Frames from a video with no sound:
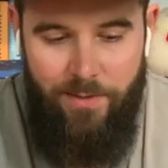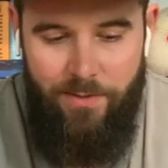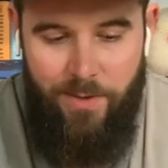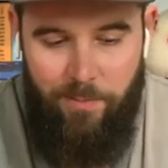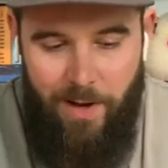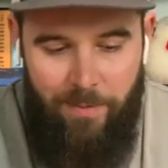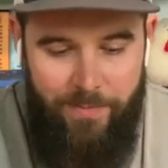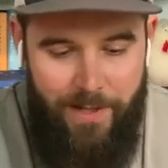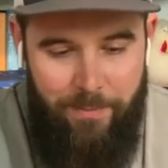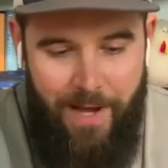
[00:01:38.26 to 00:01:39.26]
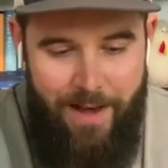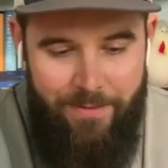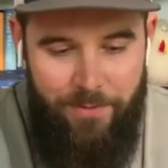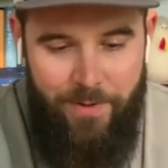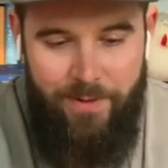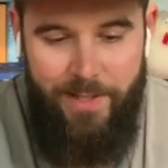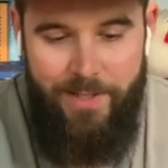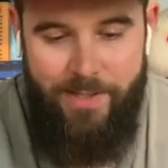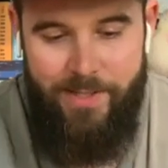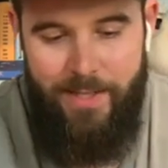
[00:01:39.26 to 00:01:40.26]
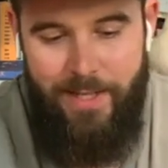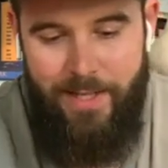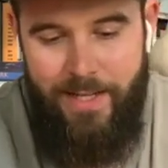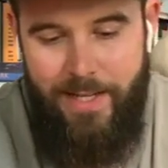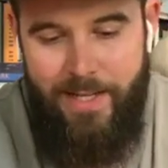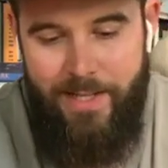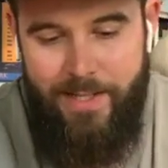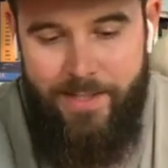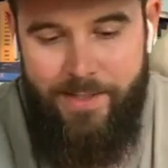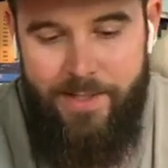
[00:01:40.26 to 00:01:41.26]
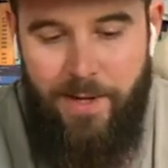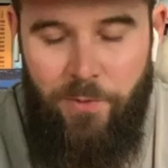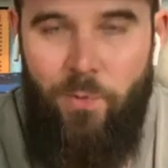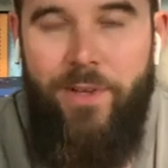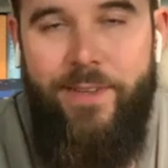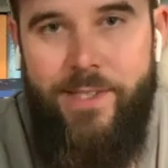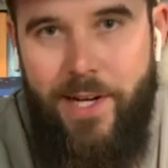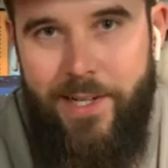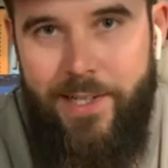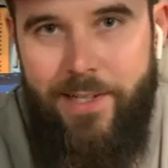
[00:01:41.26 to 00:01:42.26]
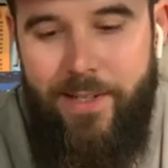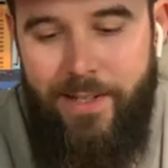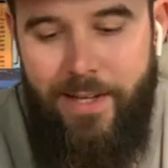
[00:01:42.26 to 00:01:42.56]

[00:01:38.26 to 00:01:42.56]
The problem that I'm having with these is, number one, the tongue.